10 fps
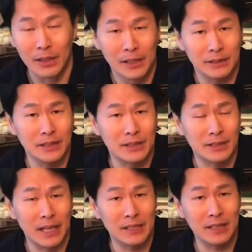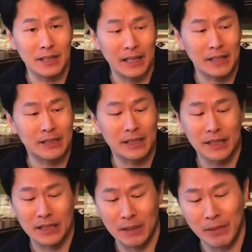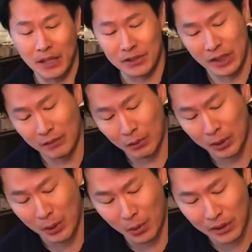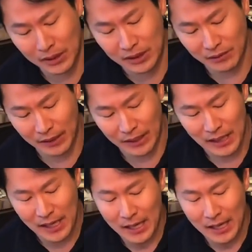since 1996, and I made several recordings of it,